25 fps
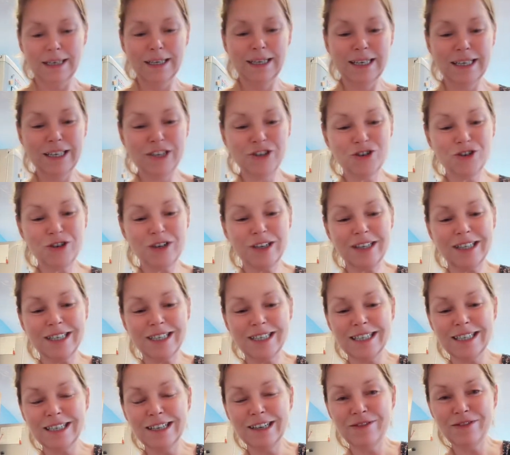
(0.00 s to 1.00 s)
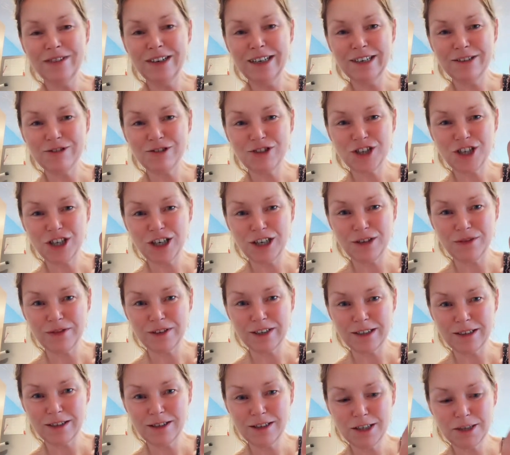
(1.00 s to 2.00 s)
is you get these lovely little
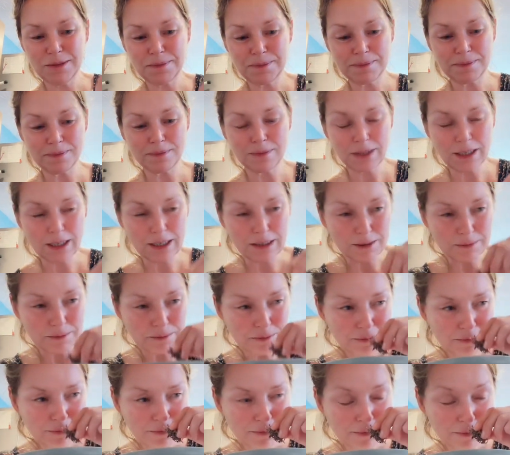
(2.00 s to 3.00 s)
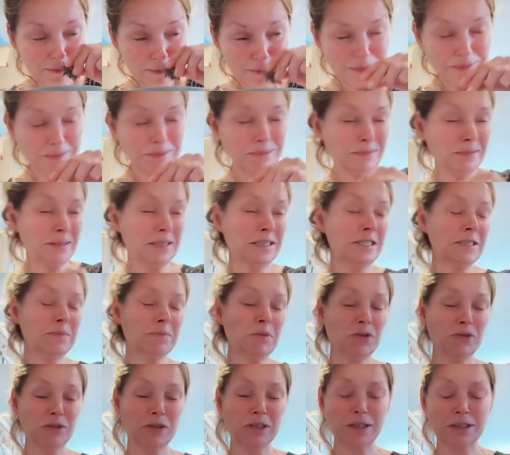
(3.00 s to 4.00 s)
shavings, and they
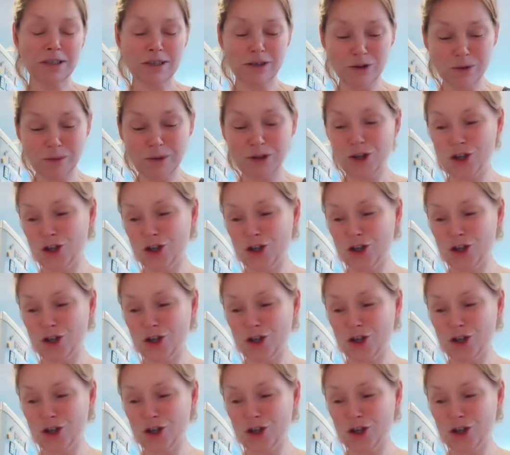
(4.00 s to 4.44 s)
smell so much